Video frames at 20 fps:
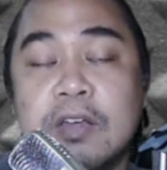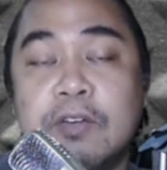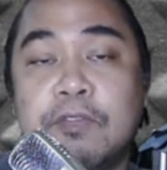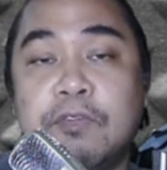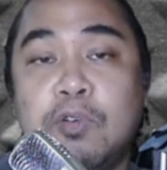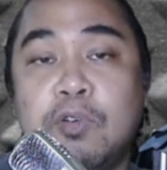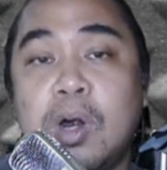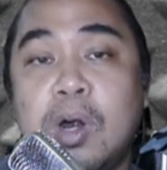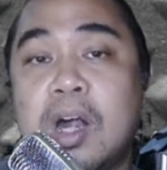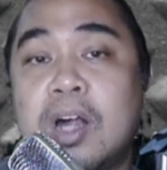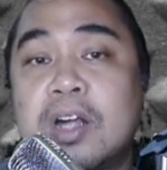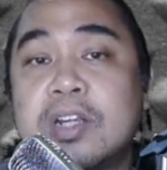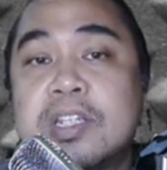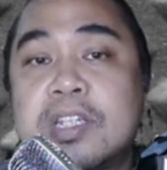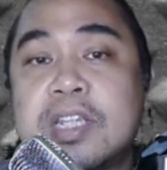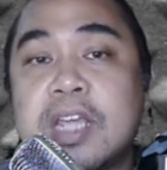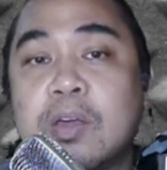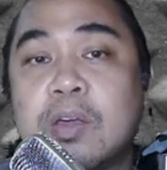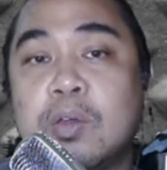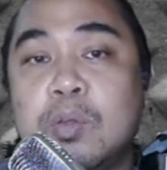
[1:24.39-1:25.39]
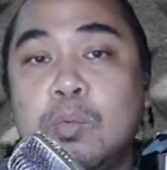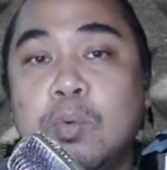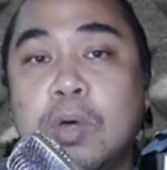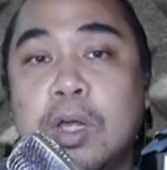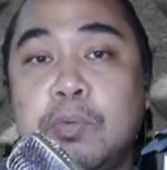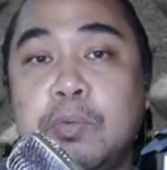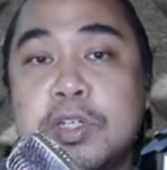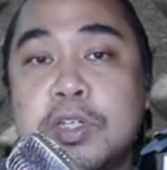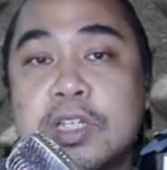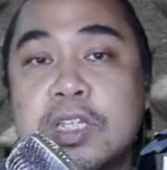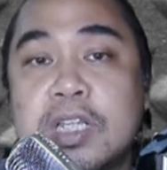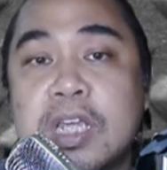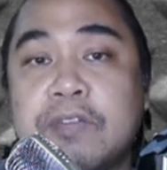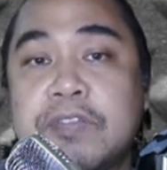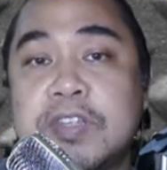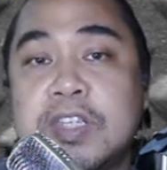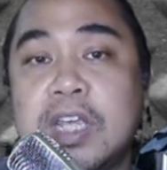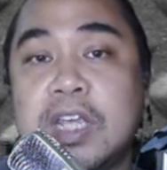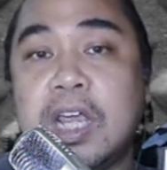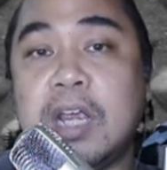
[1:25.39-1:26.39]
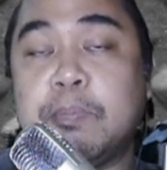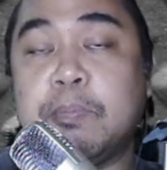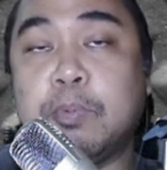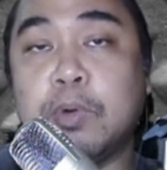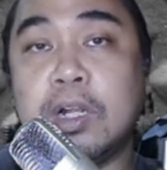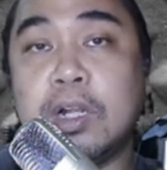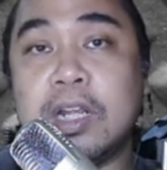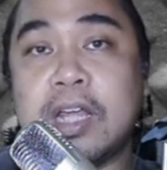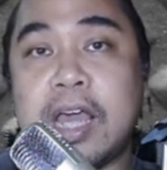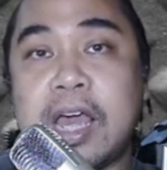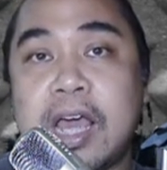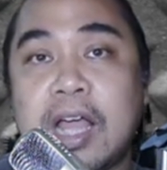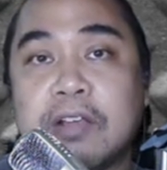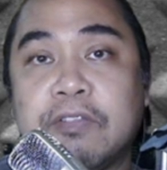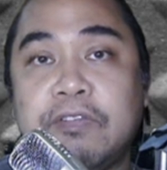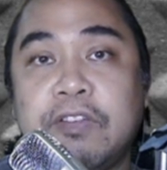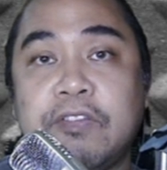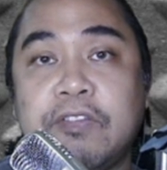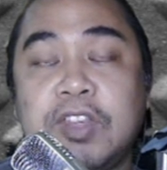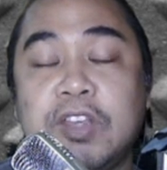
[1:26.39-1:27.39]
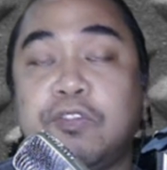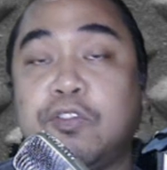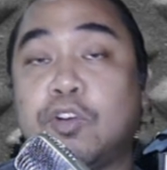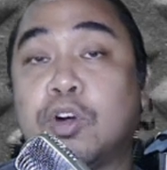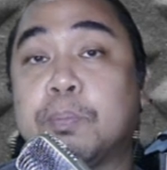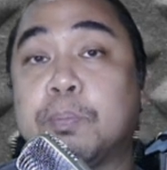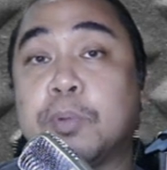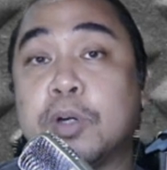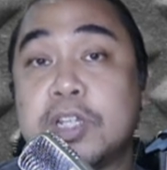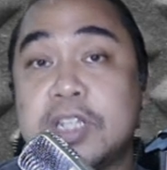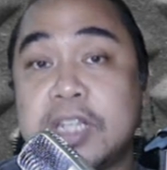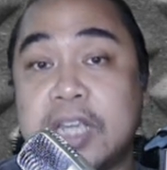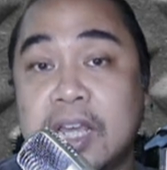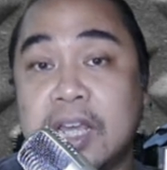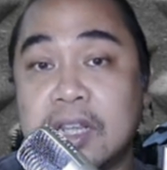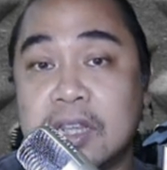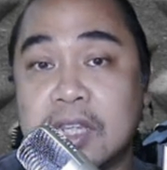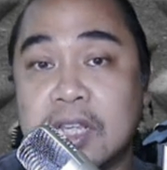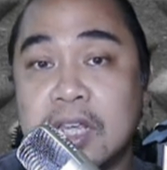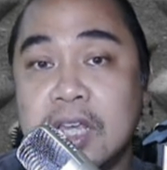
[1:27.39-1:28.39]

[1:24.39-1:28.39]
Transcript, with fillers: For our second one, which is FC April at 54%, uh,